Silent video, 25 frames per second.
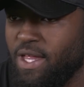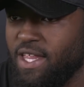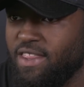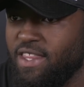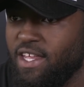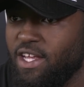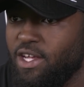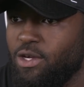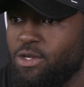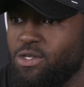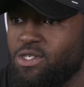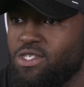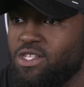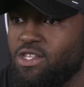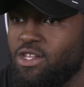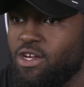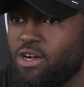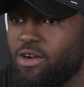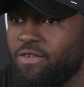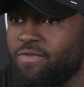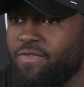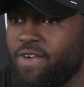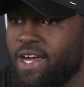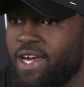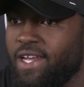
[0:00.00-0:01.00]
that they use to
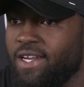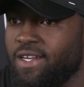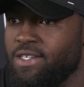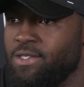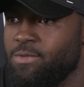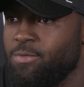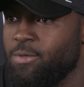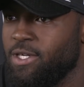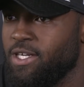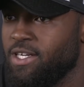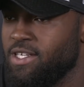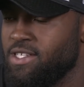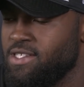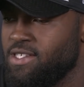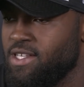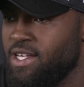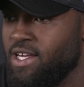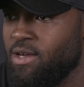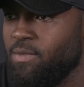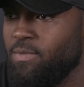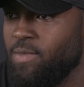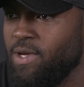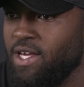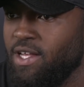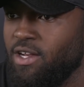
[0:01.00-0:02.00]
their advantage because they
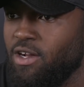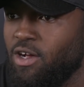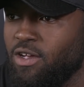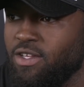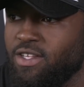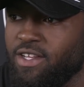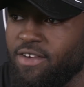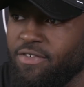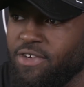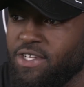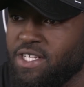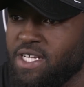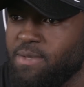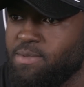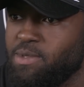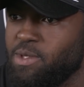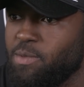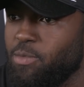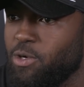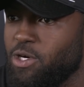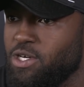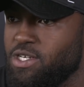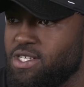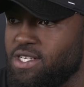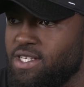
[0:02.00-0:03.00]
can be in all different types
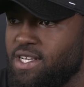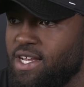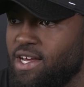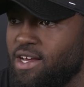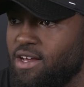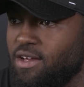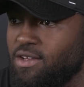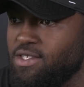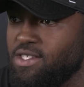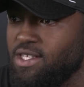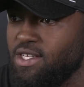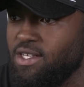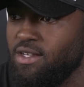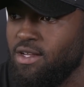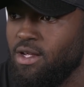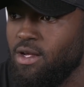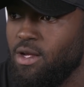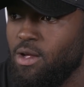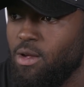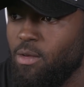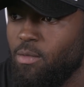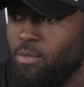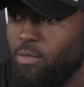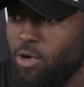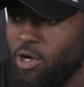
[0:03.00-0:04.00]
of personnels and
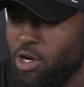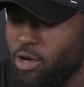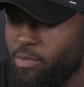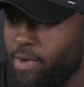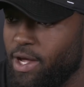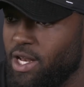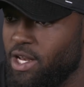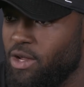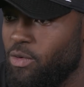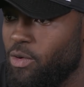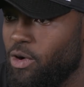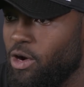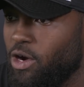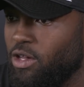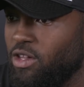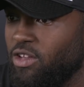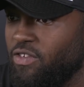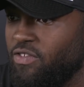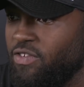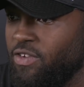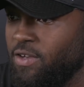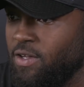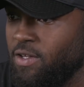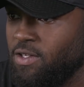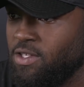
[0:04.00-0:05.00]
put him anywhere on the
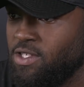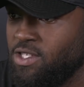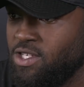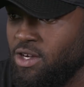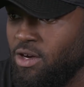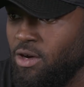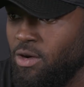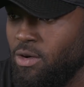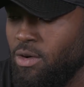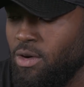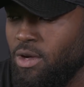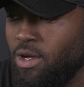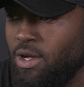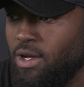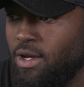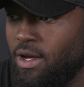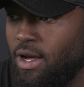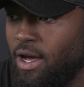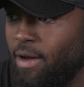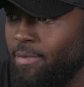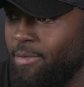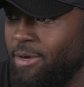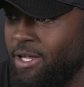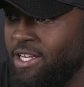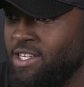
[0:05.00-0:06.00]
field. So,
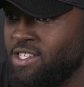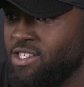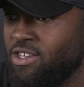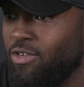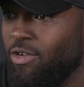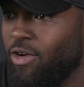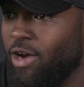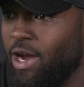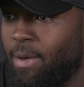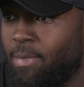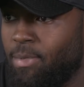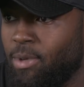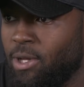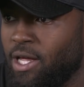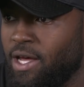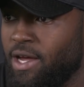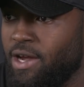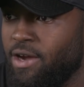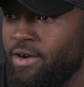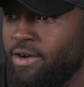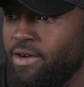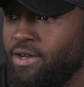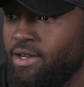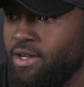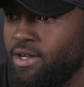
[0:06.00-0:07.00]
I mean, he's a great
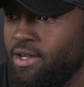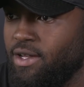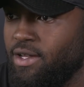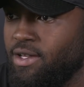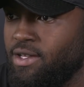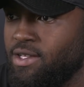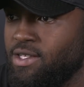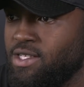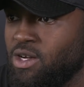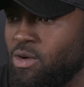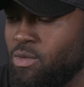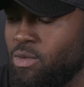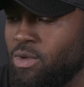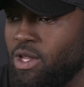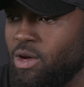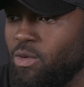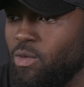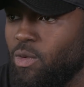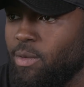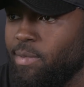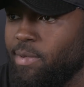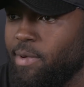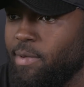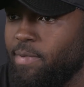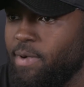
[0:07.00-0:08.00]
player and someone that
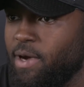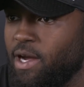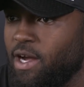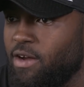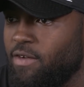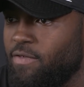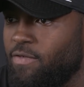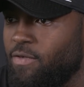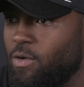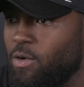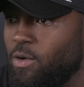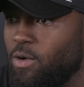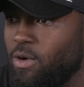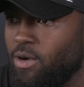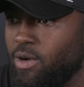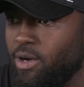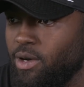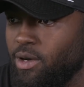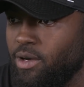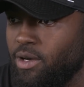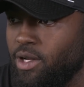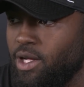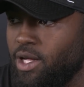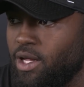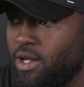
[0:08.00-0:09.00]
we're prepared for.
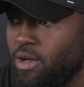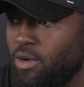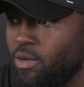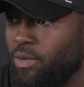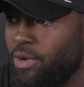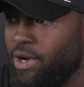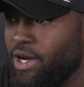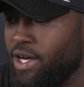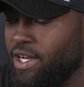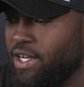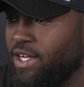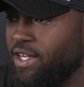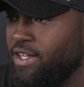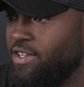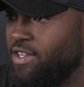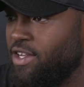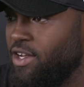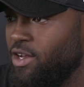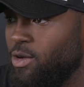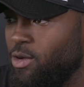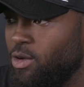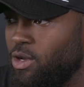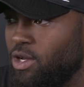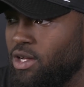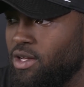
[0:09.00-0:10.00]
And we got to
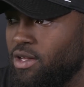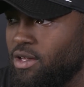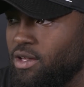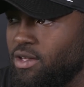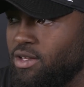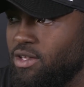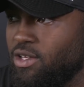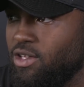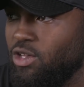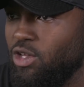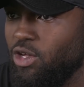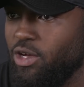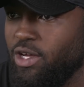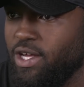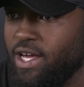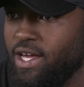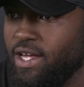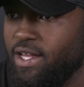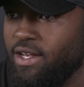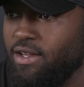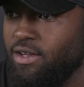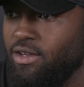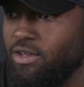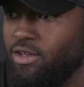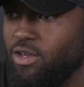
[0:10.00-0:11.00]
continue to look
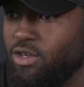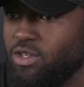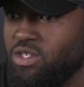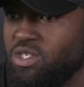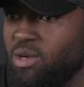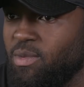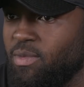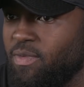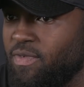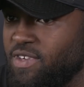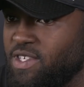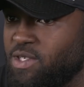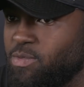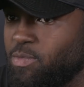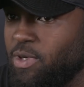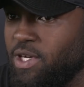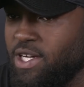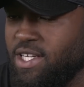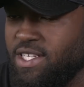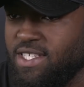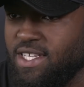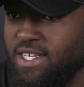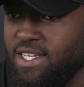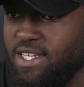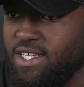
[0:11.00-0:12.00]
at, you know, some of his
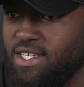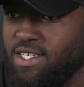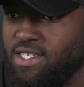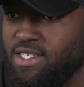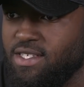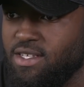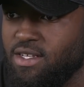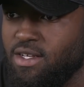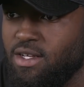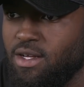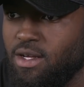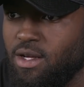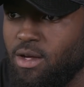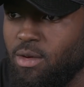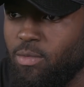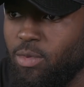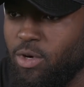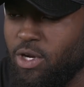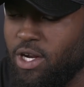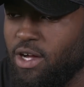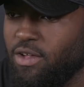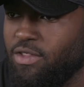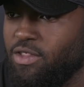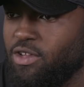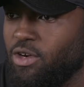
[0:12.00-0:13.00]
plays that he's
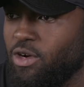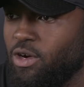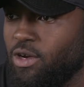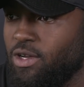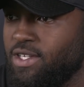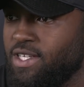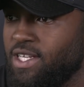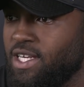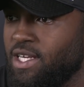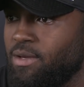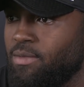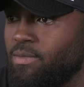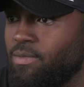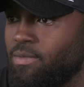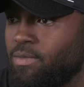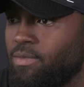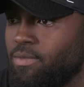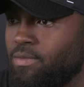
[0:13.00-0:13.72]
put out there on tape.